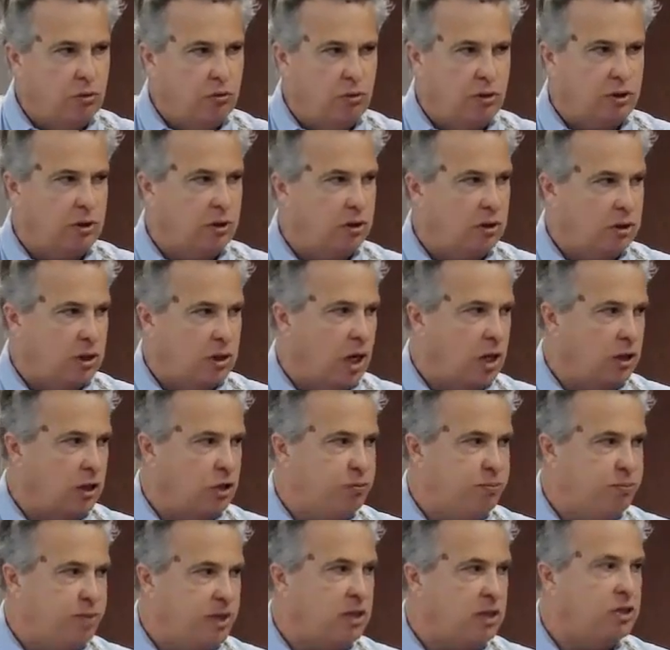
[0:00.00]
When God
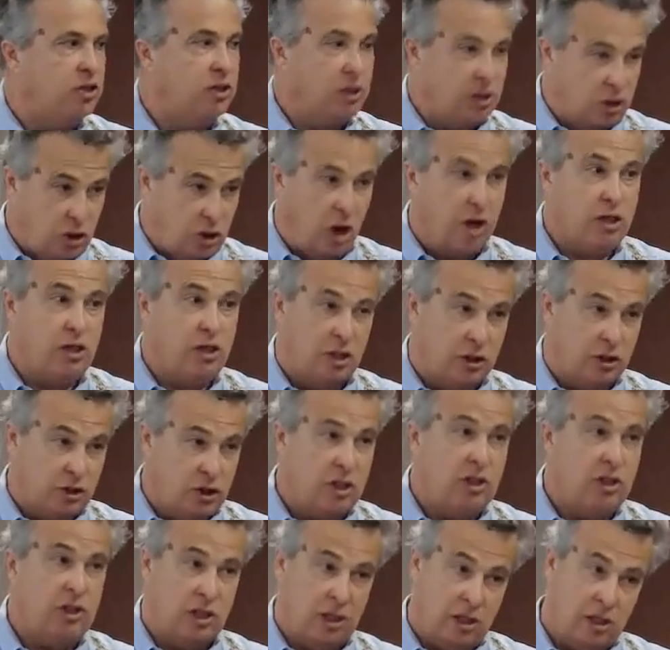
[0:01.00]
speaks, God does
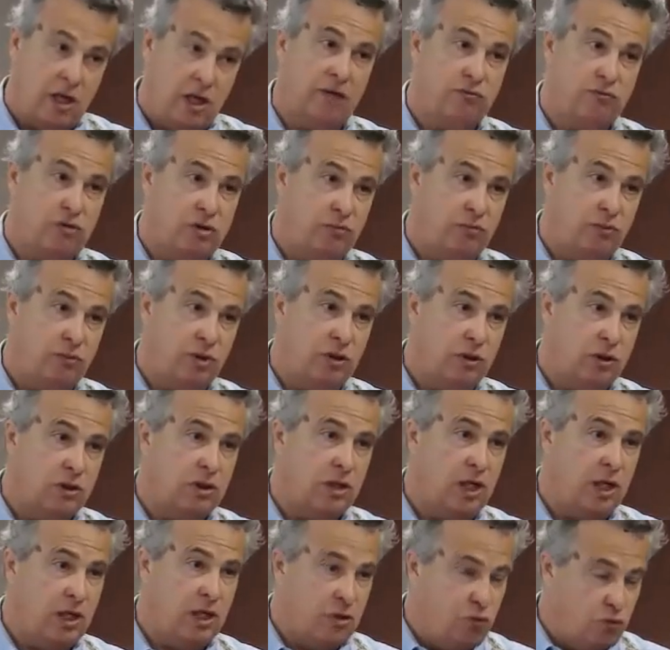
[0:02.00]
indeed have something to
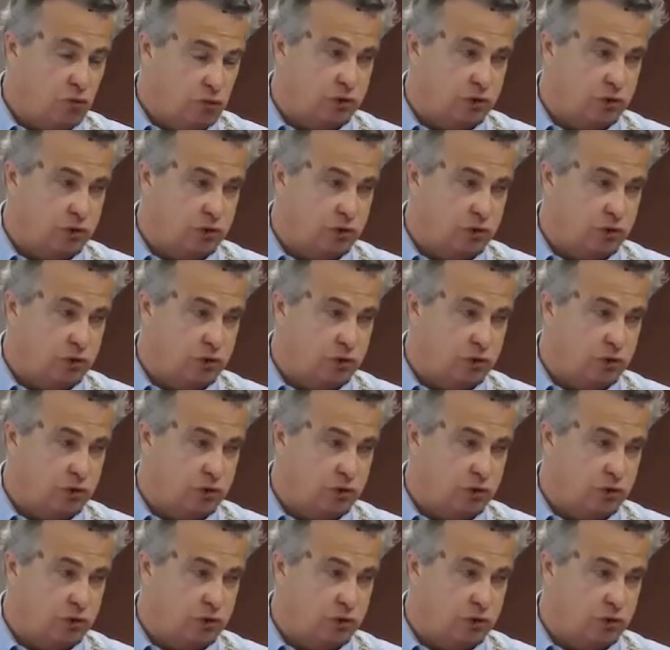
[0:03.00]
say. It will